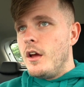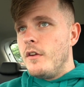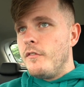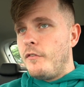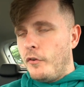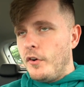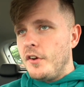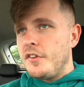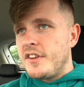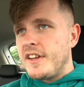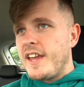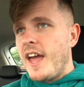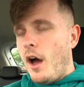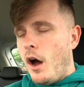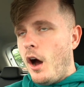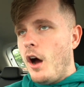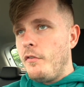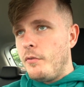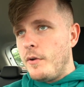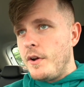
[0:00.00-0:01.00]
For us to get
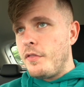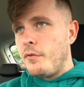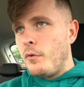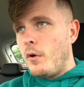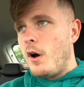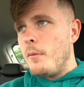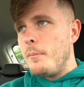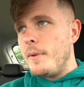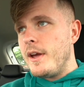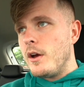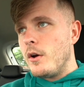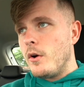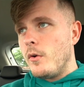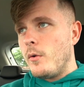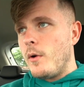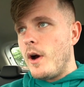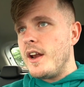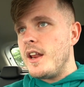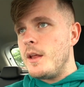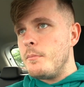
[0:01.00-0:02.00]
halfway through our meal
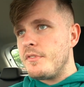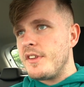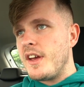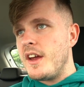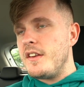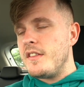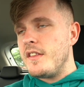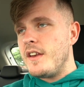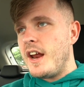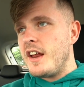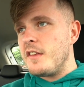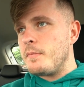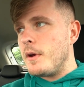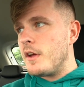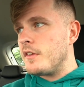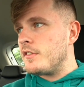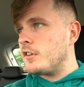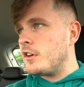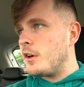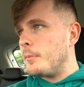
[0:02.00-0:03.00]
and him say to the next
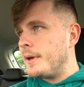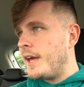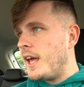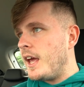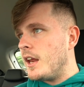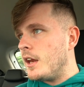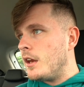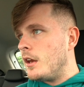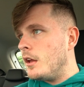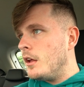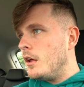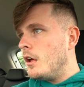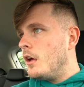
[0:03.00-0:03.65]
person coming in,